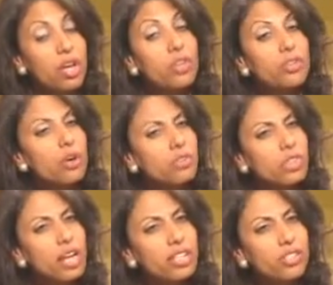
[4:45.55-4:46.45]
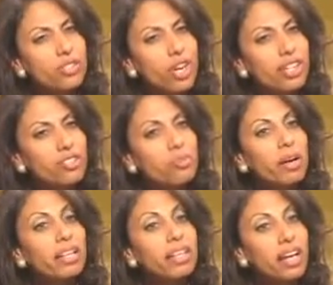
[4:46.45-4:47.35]
Those days changed
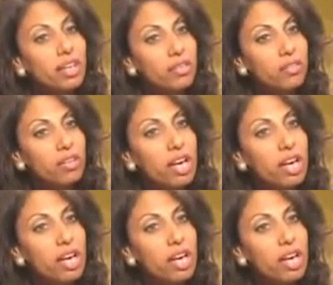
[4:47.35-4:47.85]
my life.